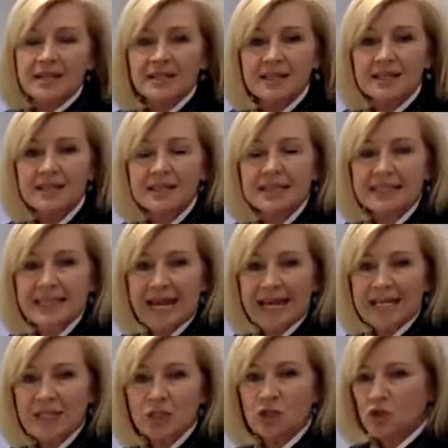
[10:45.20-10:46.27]
doesn't say
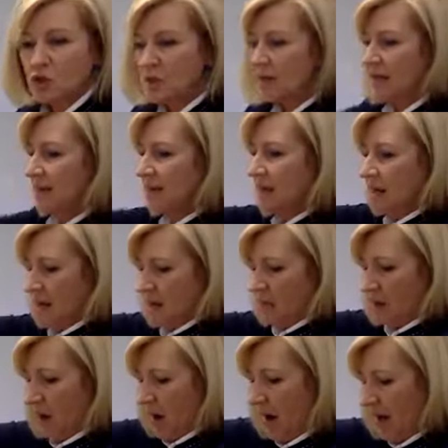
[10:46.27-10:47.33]
to do this,
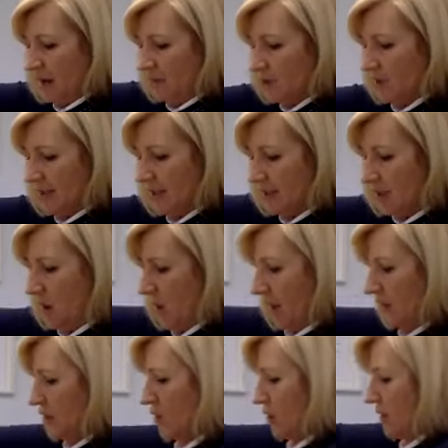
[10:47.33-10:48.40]
but I'm just going to
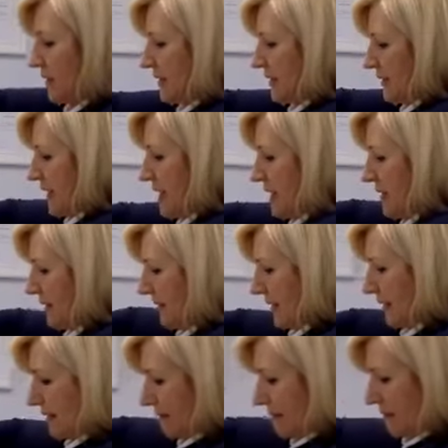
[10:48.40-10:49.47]
season.